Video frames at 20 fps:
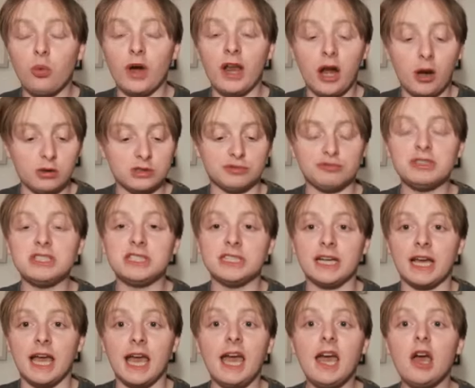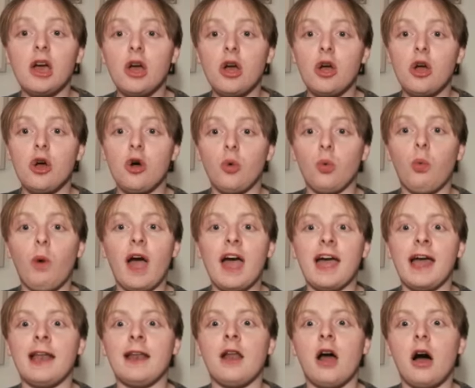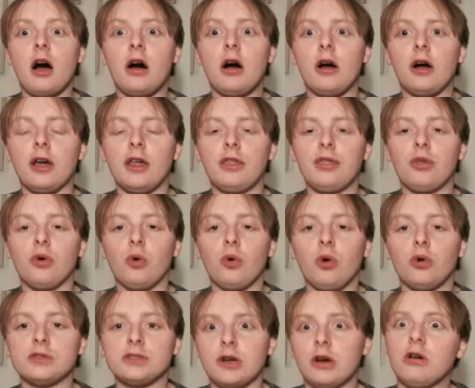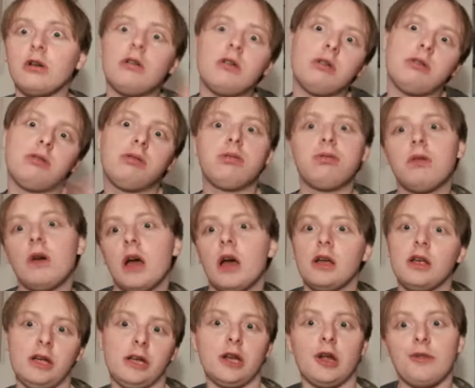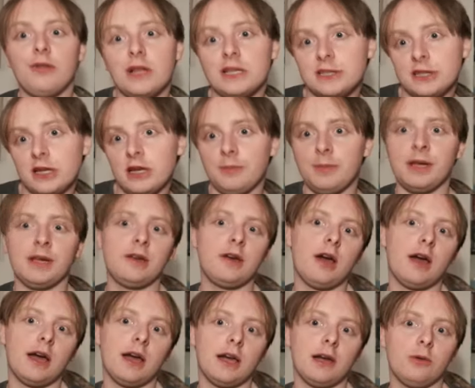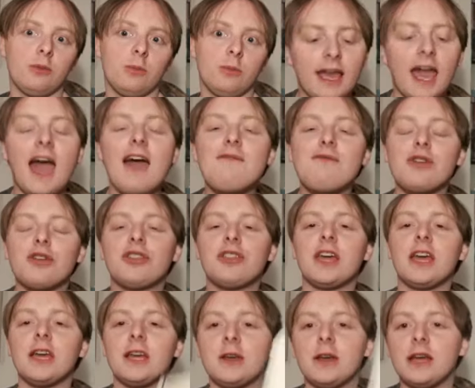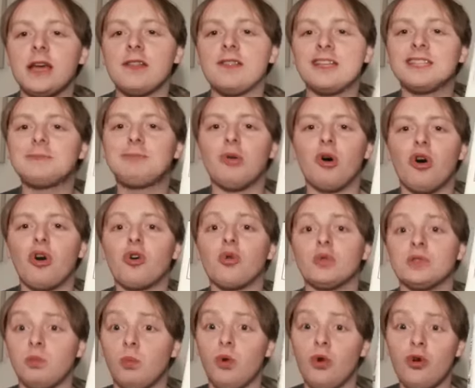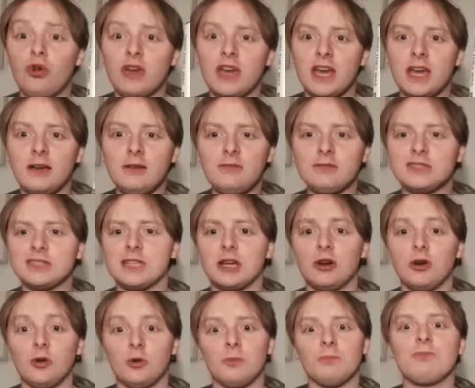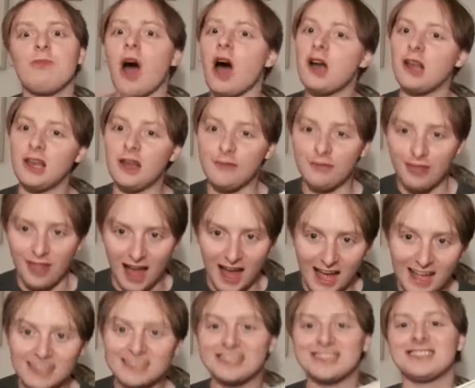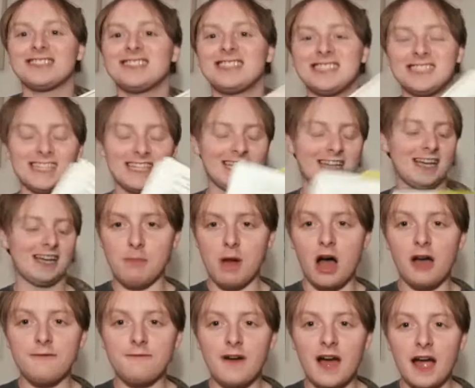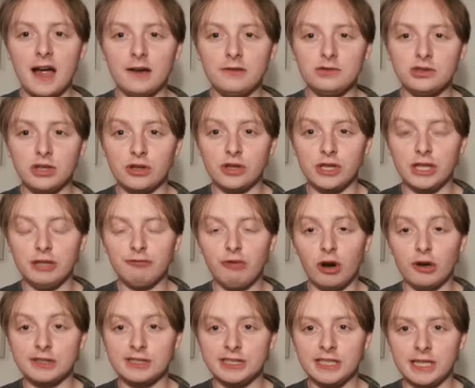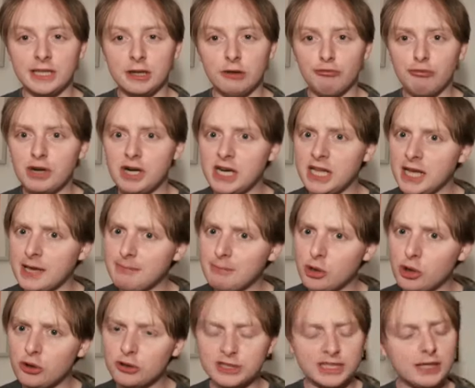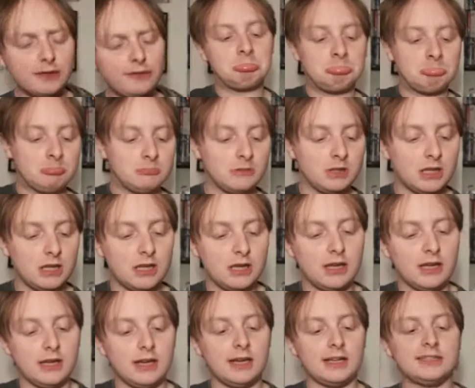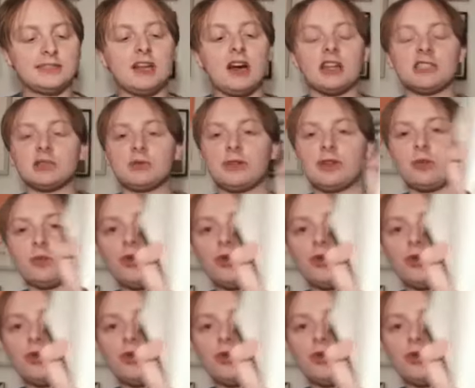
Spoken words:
when I was reading it when I thought, oh, you know, this could have been cut out. Everything in this book was working, so I love that. I found the writing really immersive. Starts with the